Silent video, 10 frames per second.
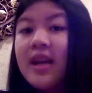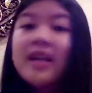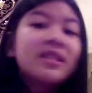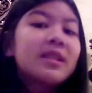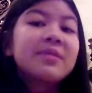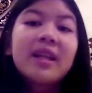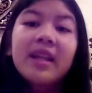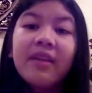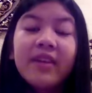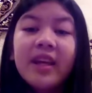Some
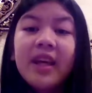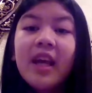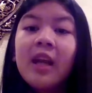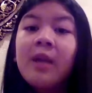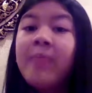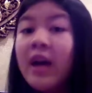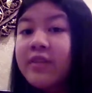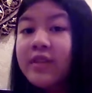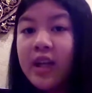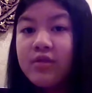significant and impactful
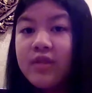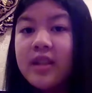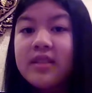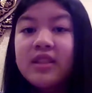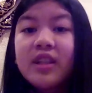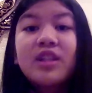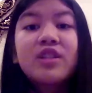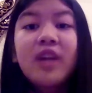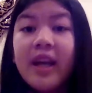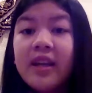countries such as
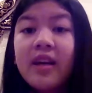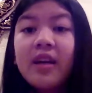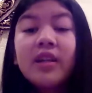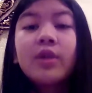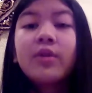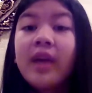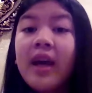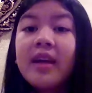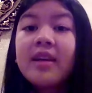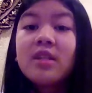China,
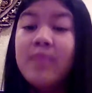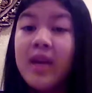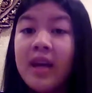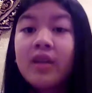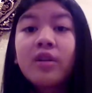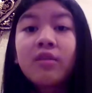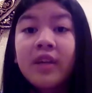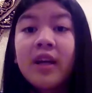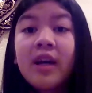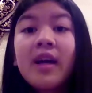UK, Japan,
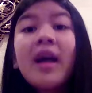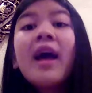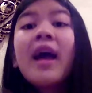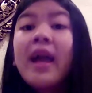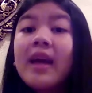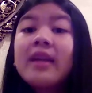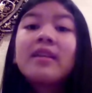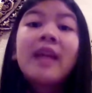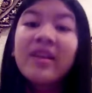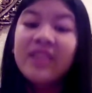Korea, and
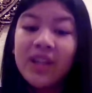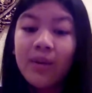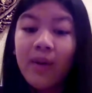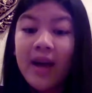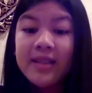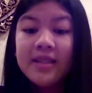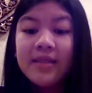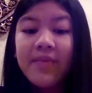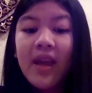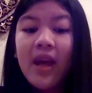now the US
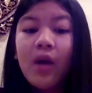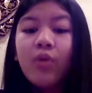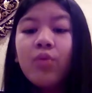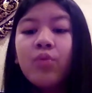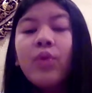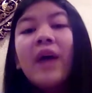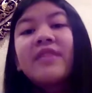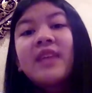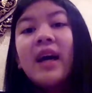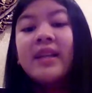have
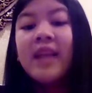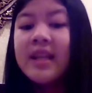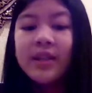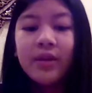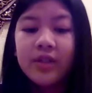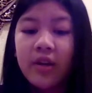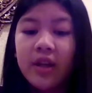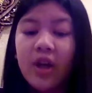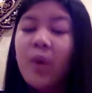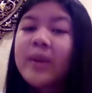set a net zero target
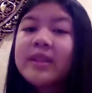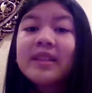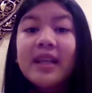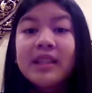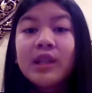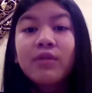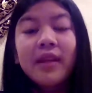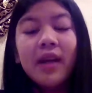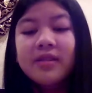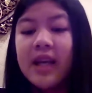hoping to lessen
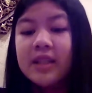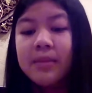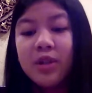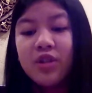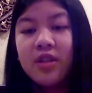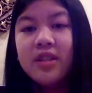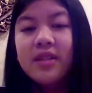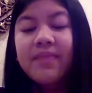greenhouse gas emissions.